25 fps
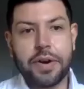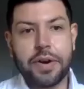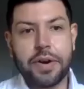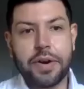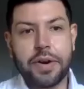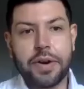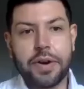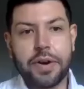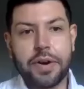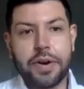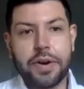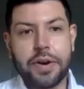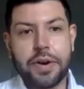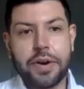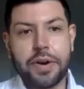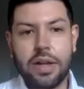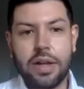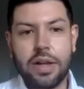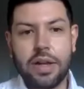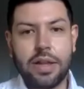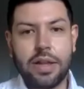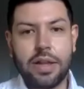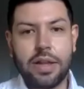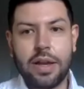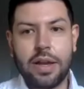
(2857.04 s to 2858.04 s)
I think
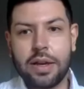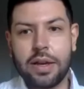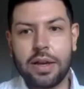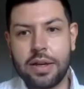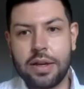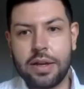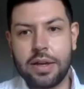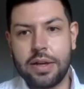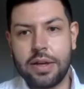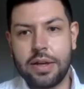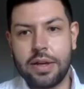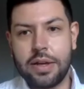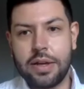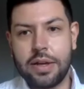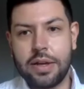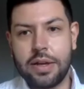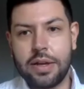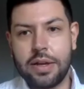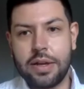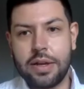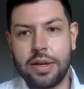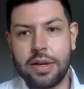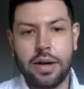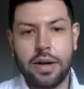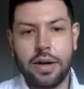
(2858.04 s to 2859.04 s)
unlike
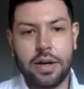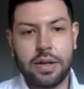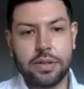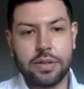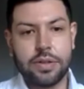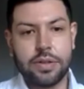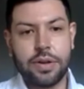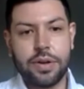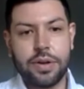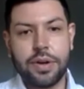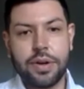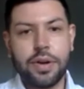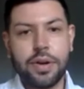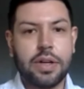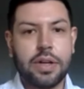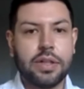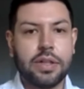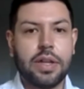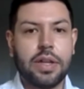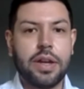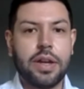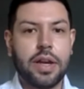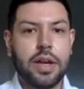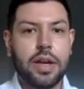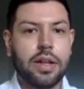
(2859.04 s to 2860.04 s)
Antonio and
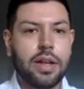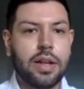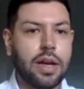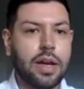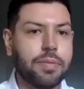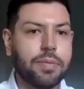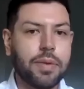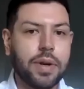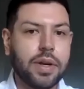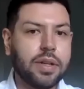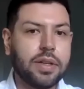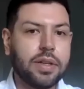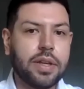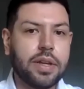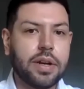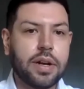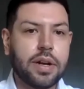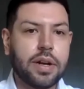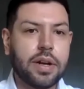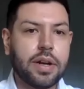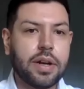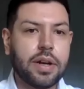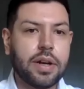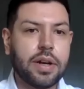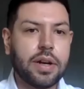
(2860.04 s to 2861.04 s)
Daniel, I really
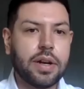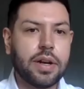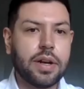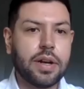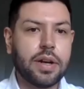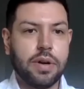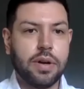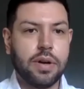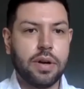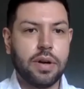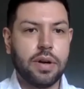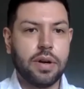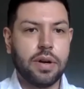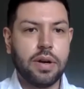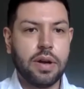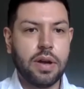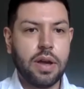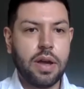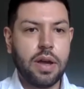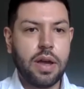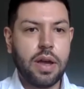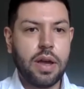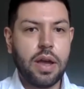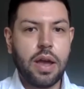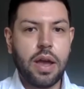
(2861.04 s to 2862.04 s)
didn't have
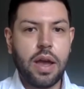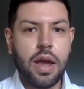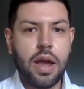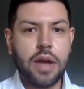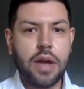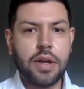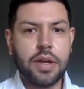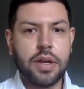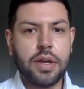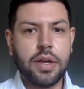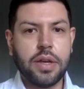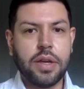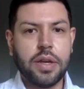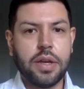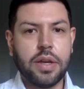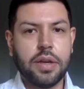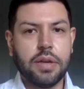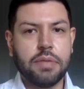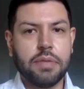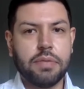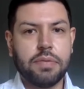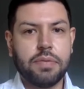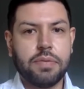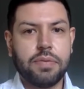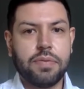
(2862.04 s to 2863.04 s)

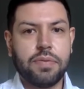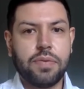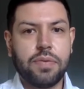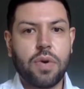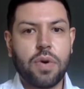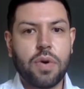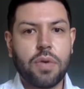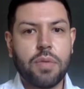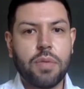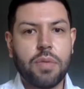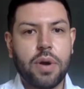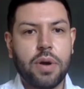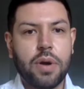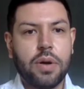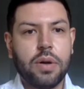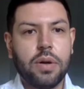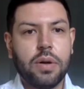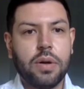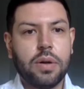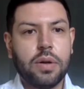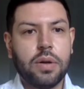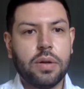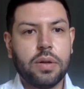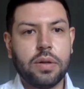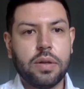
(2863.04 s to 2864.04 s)
any
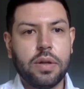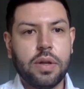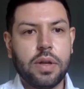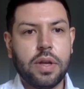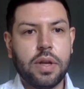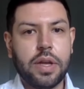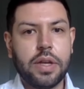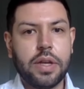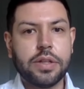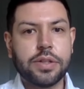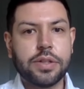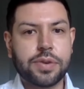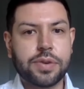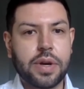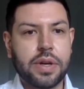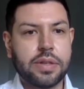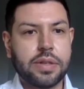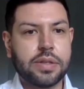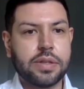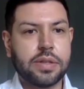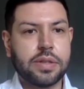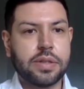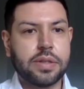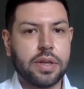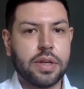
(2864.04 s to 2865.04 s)
formal
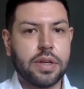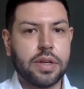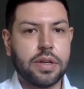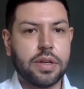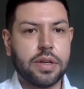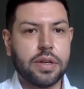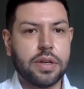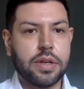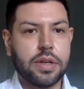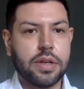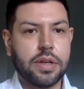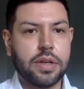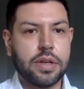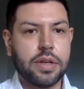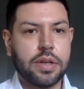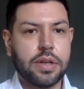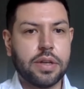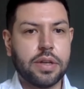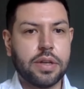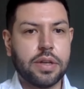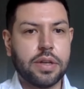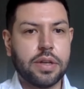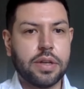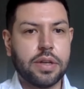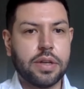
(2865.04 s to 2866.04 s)
interest in
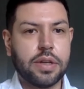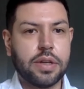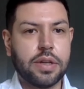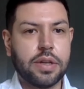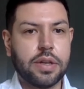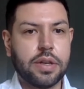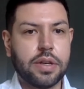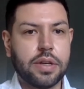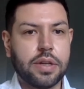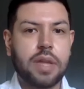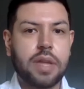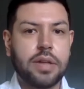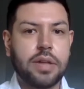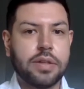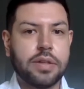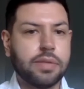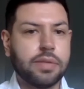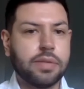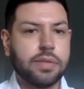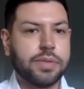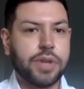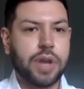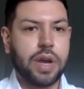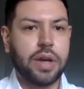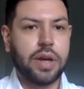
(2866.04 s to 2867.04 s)
academic studies
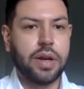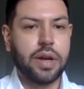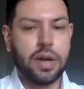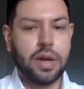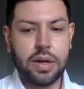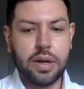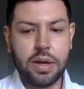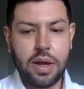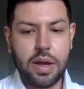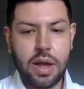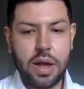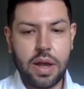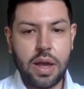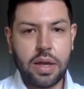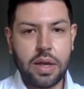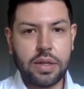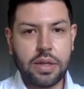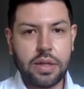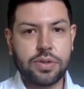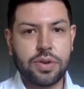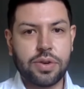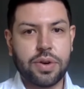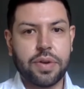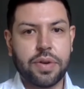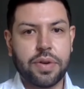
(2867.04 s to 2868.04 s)
of China.
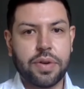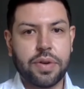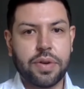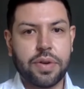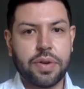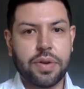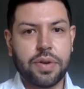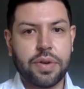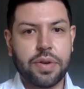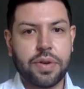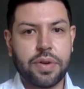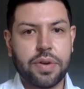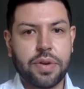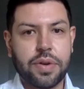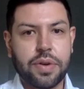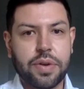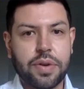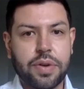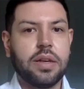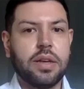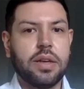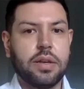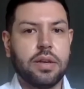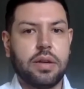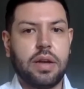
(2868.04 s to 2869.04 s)
It sort of came
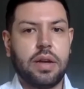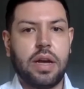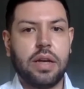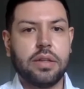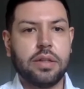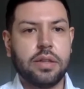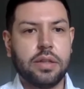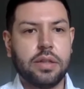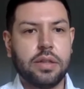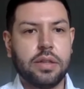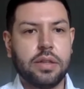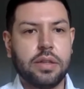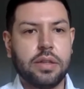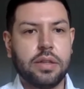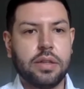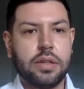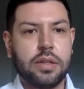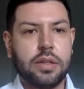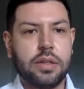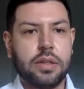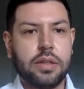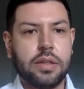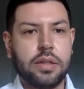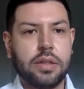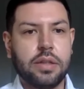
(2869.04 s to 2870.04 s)
organically. I did
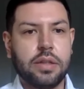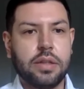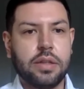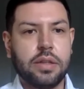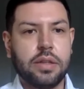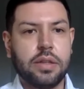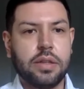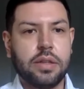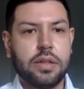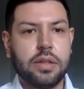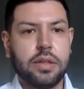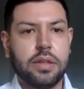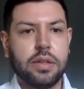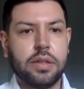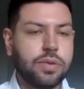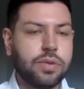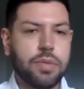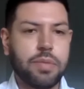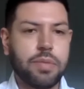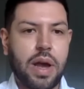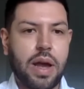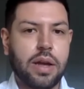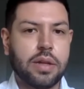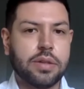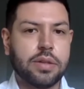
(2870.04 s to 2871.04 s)
exchanges
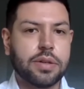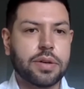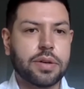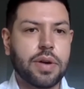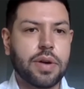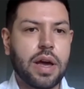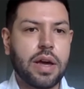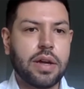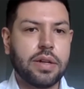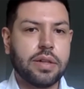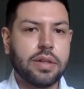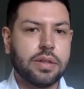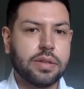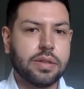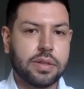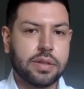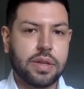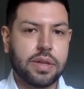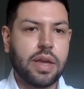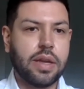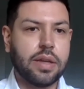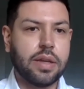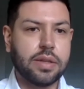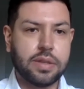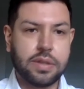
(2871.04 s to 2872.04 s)
during my undergrad in the
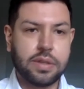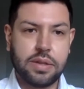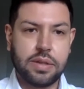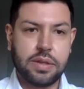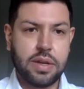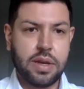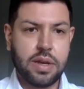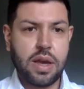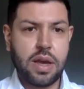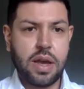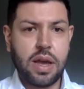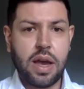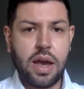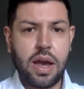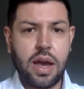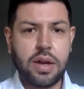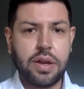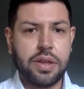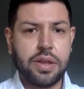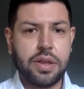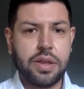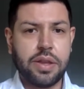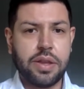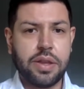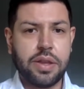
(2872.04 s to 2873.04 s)
States and
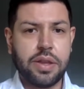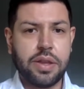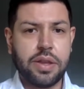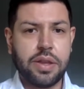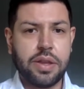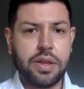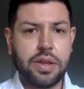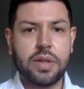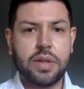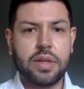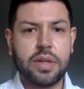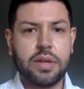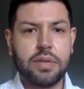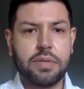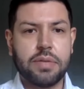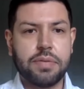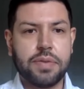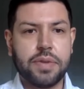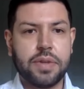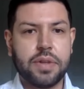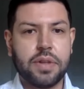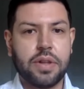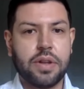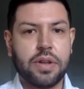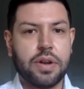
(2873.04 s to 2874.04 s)
in Europe, so I didn't
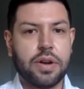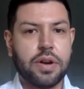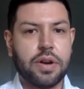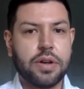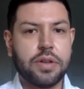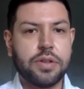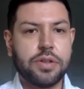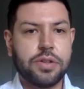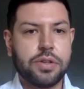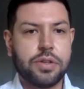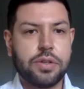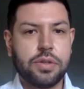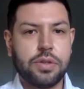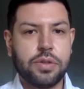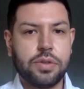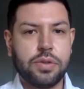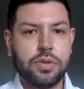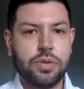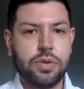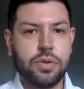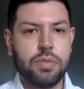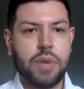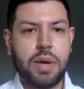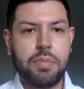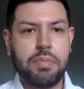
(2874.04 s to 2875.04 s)
feel an urge to
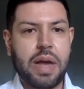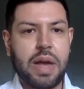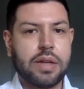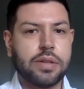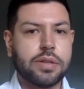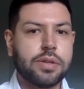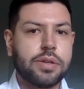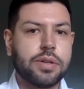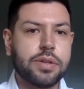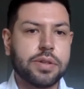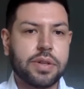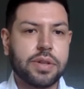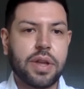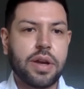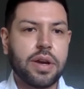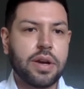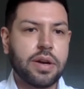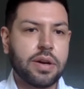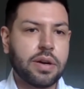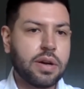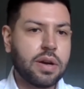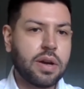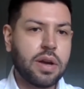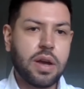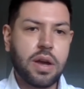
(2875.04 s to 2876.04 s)
do my master's
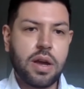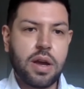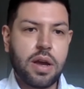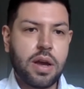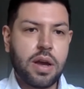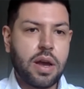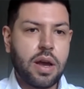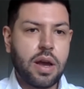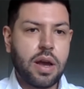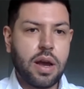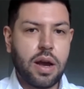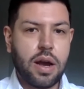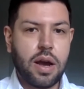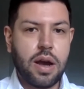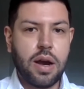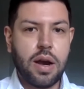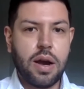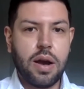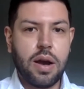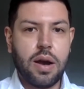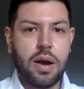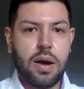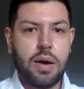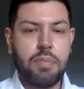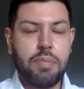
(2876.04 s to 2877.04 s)
there.
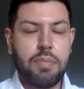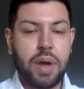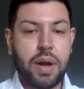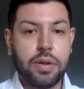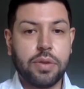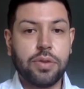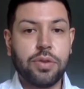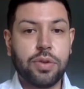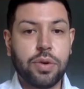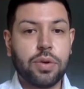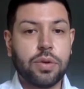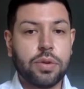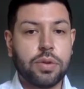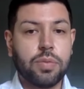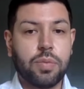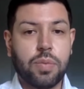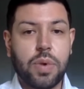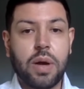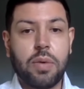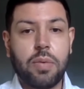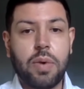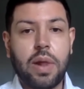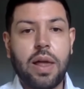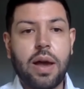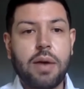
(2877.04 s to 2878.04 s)
But
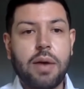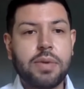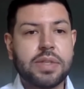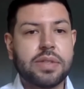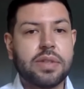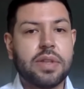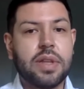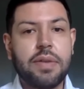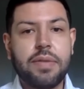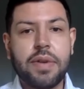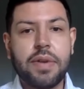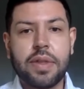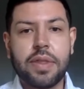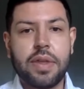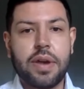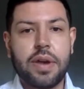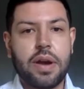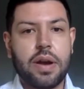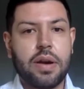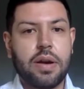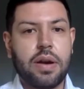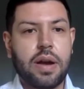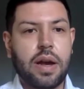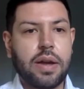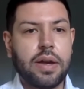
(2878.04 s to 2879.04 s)
while I was living
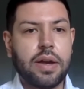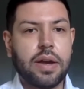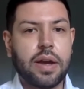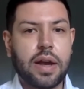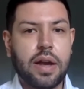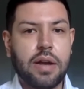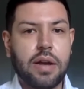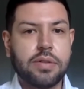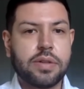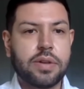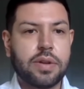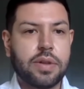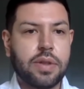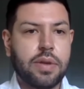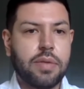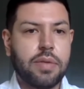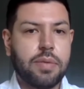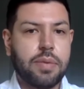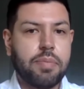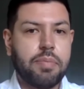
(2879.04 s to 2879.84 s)
there, I encountered there were